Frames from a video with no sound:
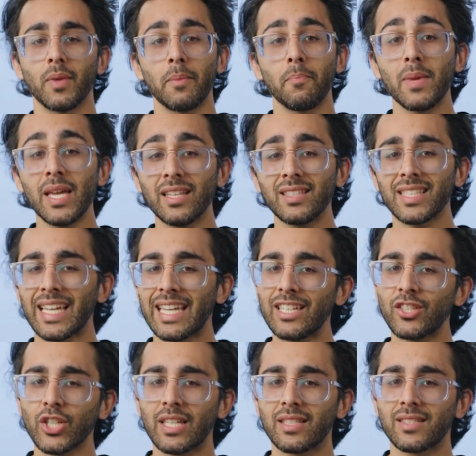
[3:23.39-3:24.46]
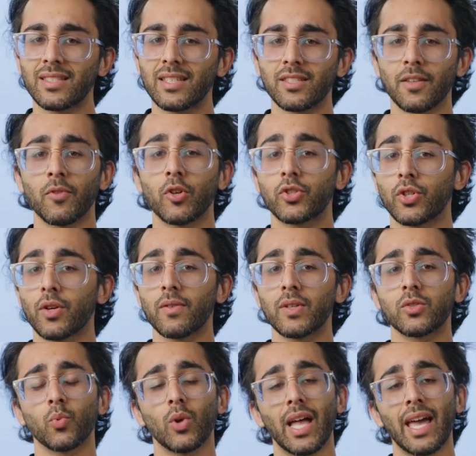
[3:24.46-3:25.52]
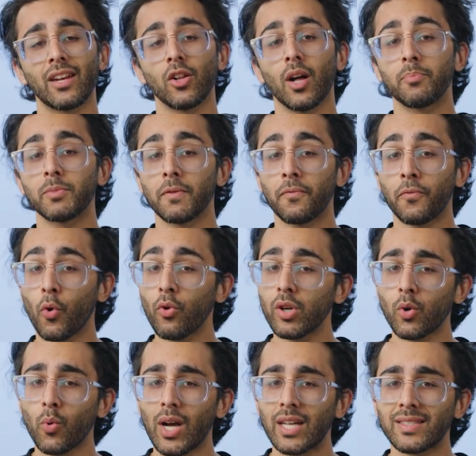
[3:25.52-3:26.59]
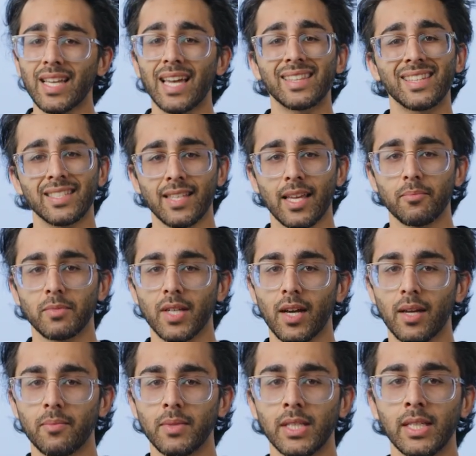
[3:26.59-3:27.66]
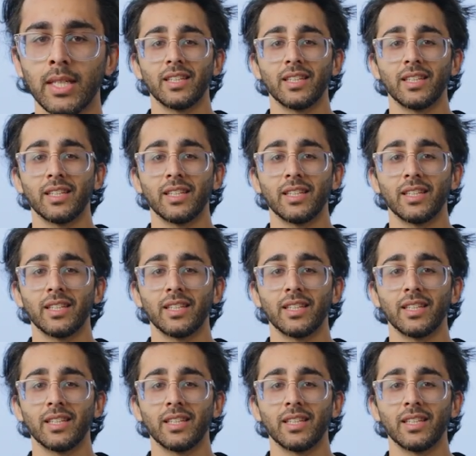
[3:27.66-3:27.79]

It means each instance of our service will handle up to 4 requests at the same time.